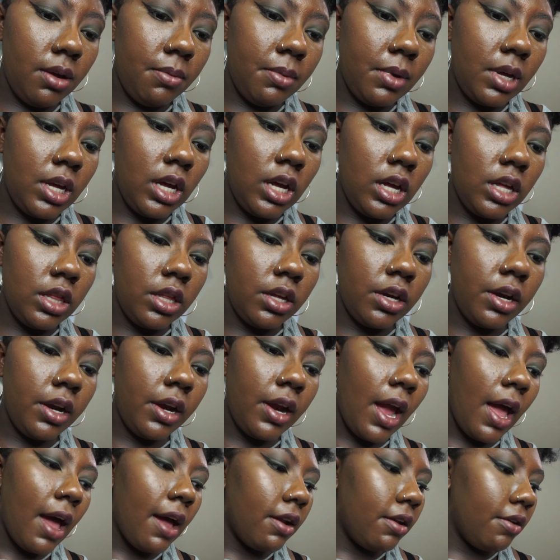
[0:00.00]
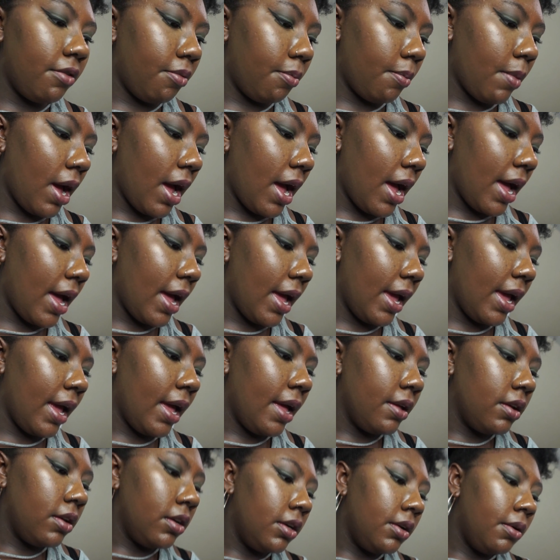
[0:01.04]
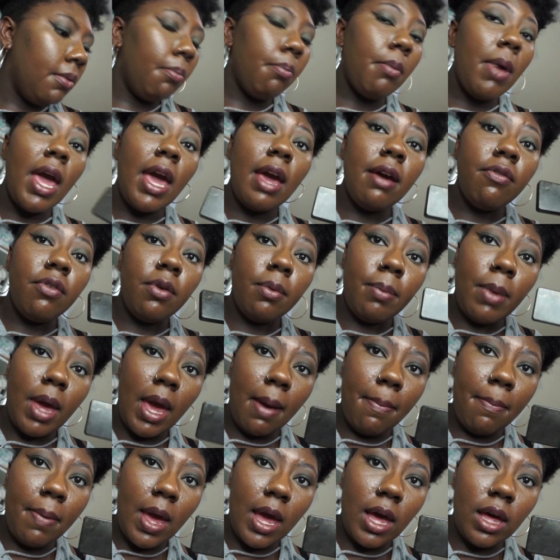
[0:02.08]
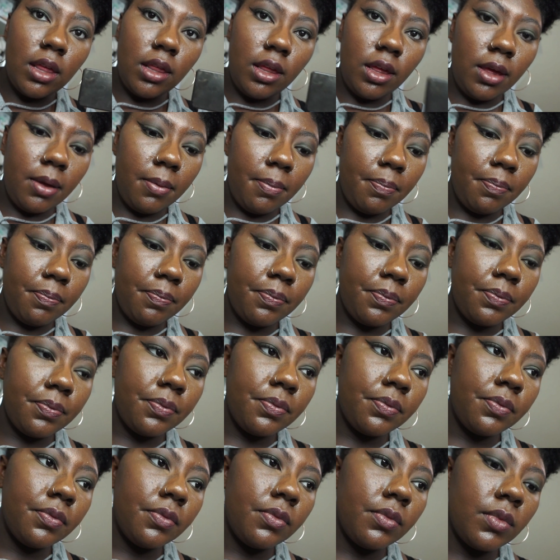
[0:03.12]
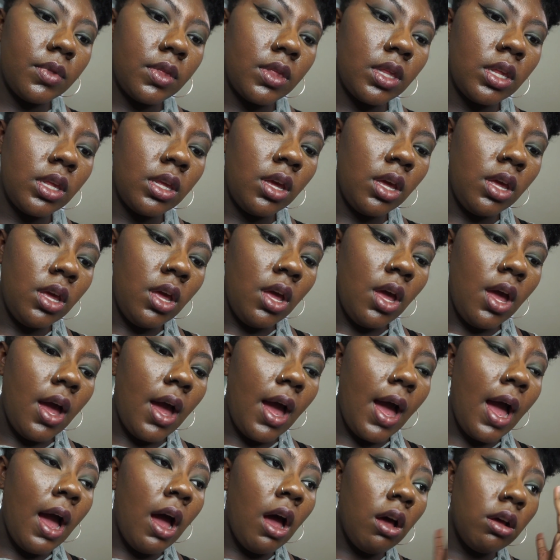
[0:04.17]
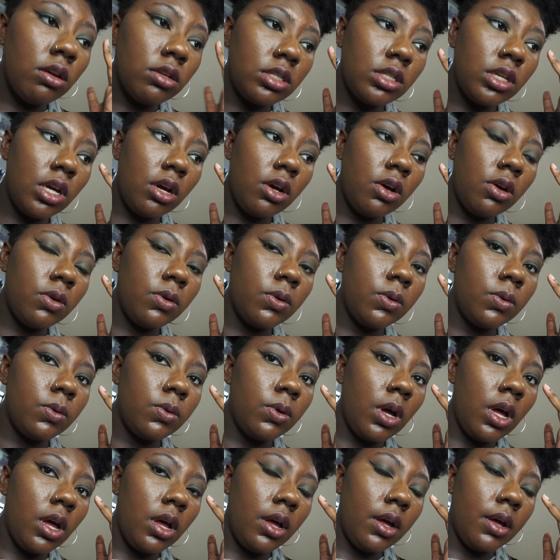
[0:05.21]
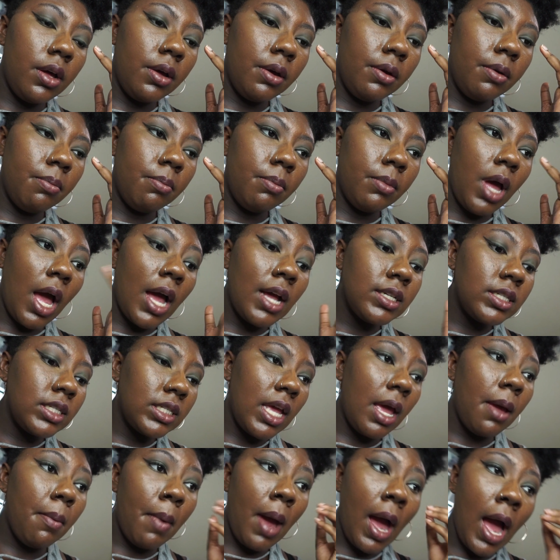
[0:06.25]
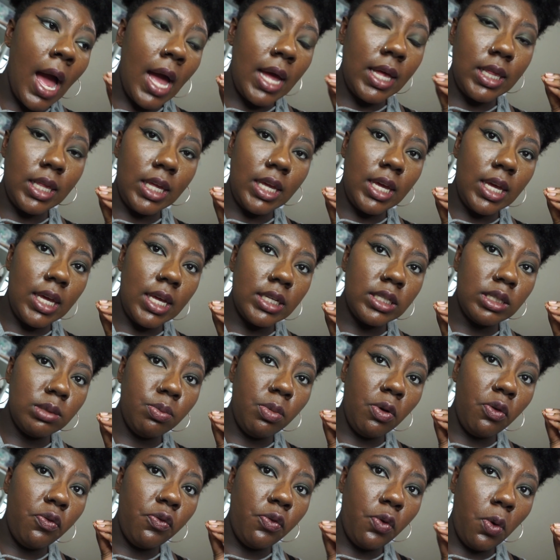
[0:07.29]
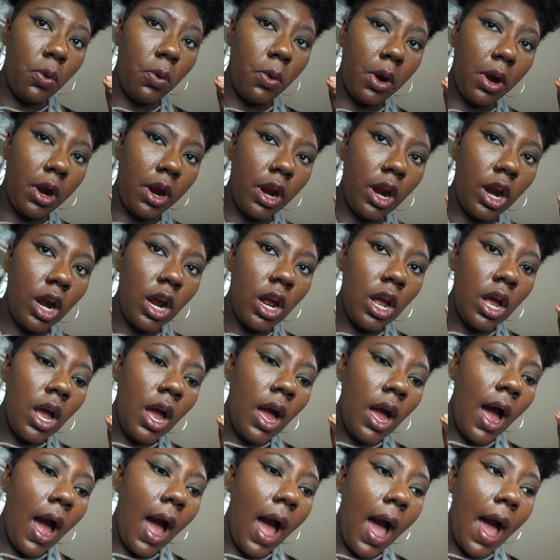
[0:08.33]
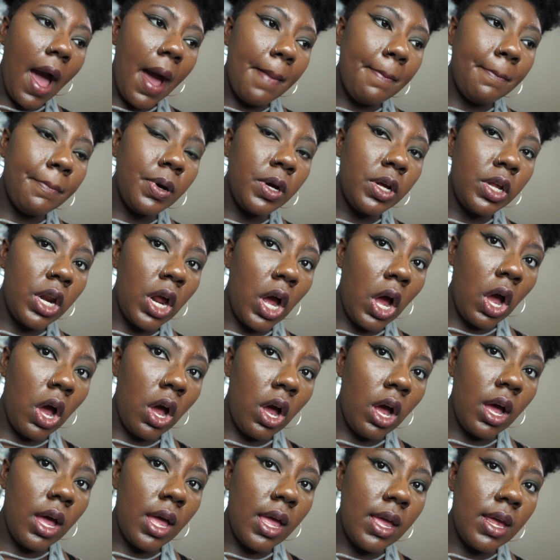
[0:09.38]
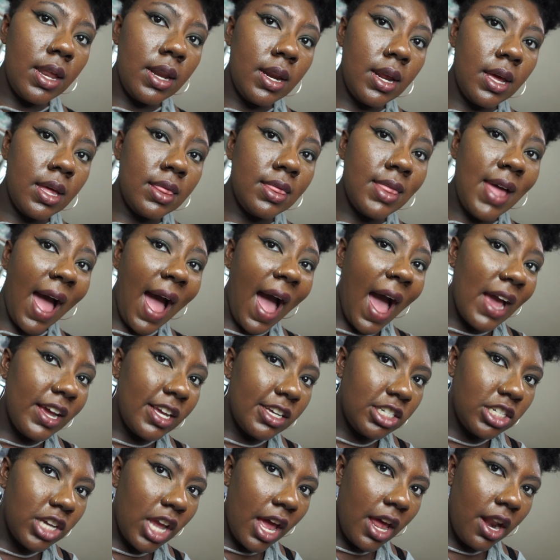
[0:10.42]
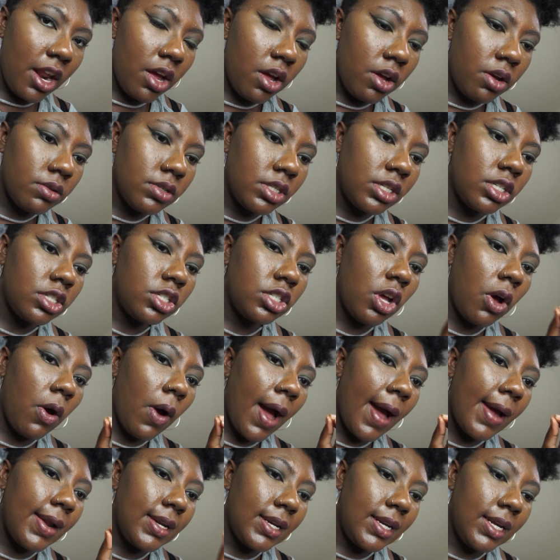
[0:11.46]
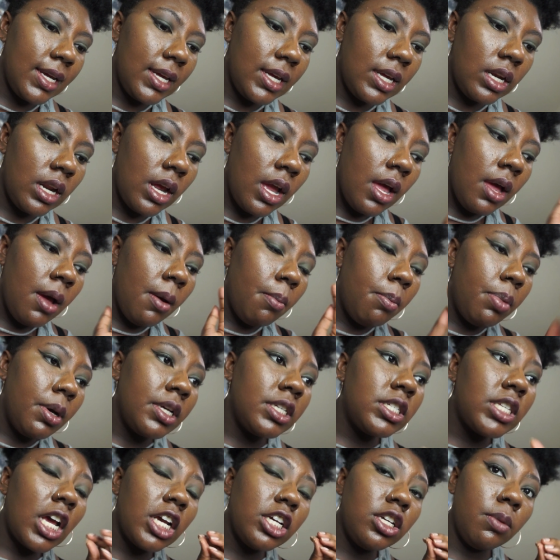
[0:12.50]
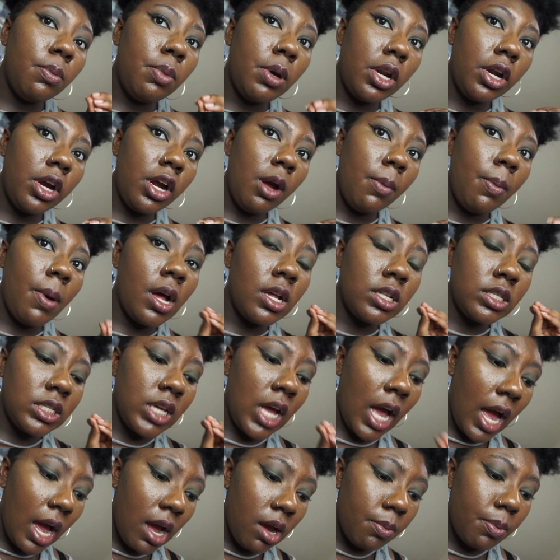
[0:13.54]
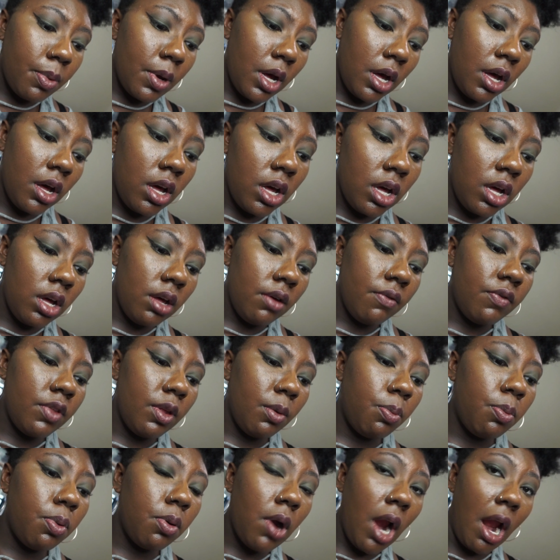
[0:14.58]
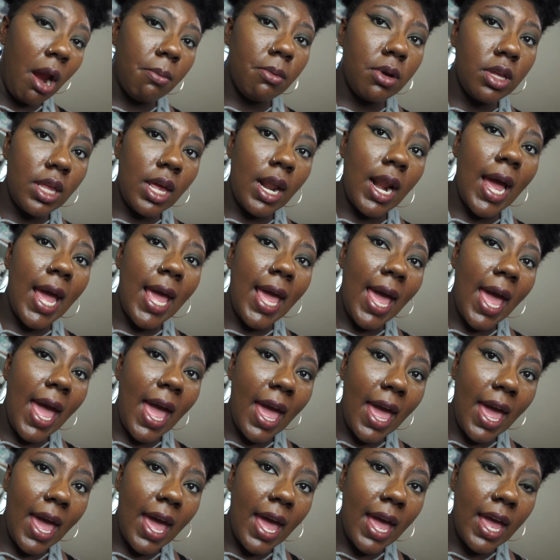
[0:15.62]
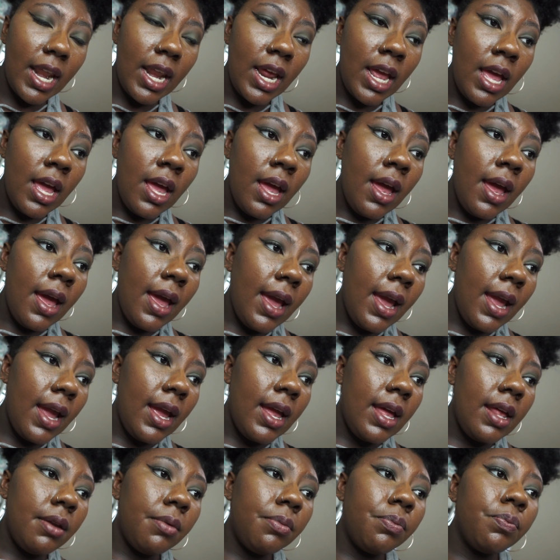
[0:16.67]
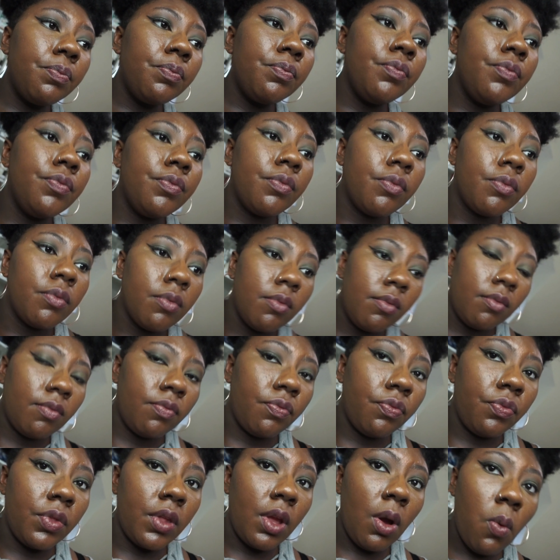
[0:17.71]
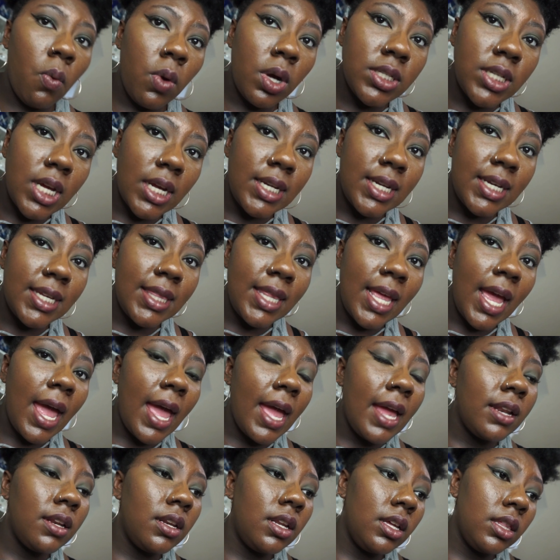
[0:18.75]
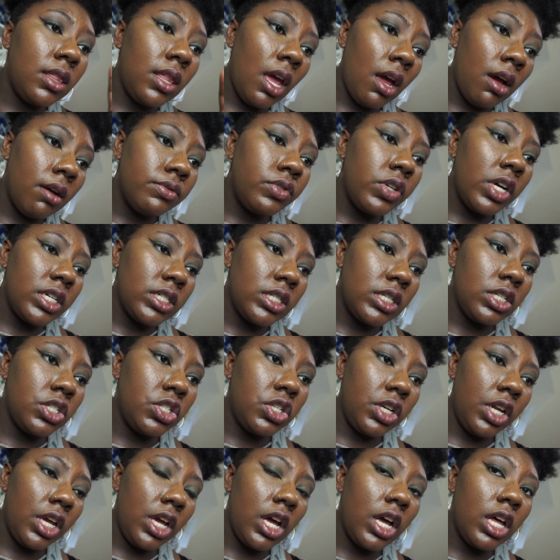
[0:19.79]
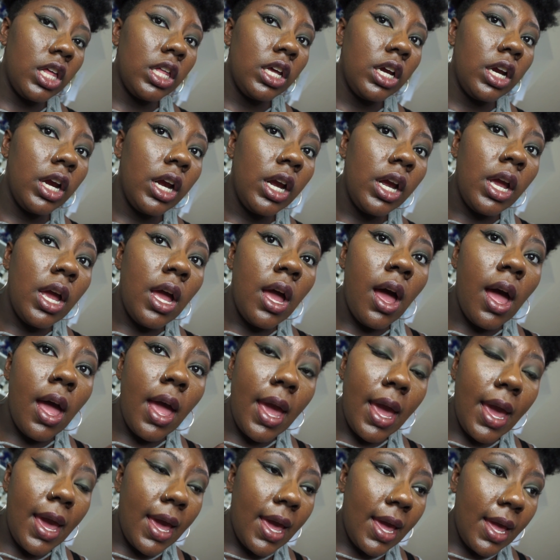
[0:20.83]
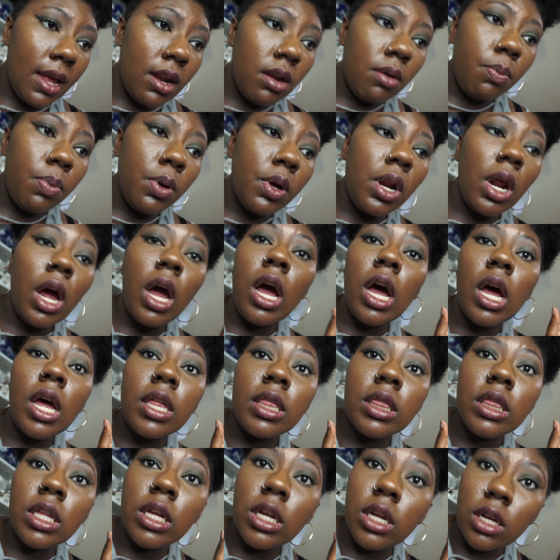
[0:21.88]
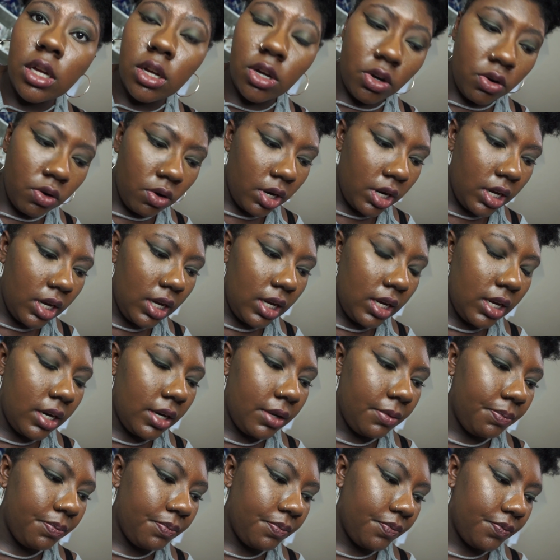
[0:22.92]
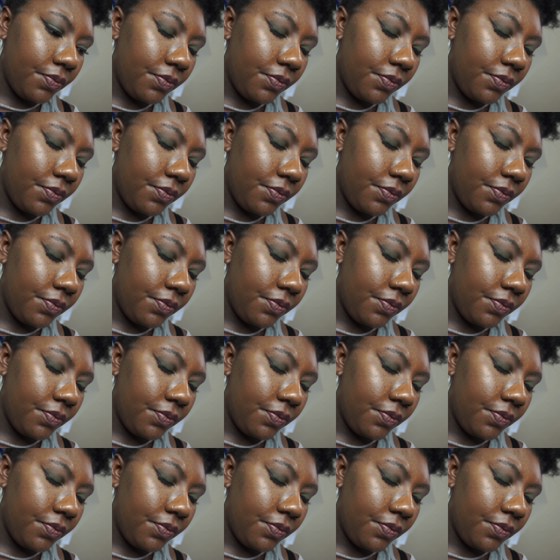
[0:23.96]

color out of my Matte for Matte palette. I also, I set my eyelids before I put on the eyeshadows. So I did put Sacha Buttercup on top of the primer that I had. And once I did that, did the e.l.f. transitioning color and put on the green